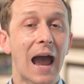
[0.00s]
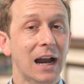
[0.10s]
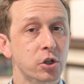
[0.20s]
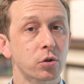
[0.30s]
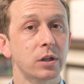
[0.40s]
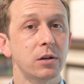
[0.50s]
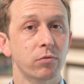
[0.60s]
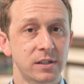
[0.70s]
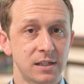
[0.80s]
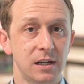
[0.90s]
actually
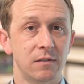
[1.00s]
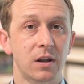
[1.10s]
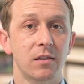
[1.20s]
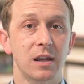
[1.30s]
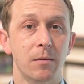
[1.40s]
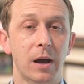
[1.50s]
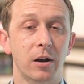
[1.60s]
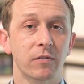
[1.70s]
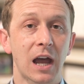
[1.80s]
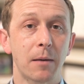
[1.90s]
received the
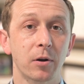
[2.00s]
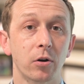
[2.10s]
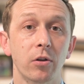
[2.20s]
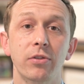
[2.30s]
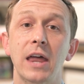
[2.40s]
amount of capital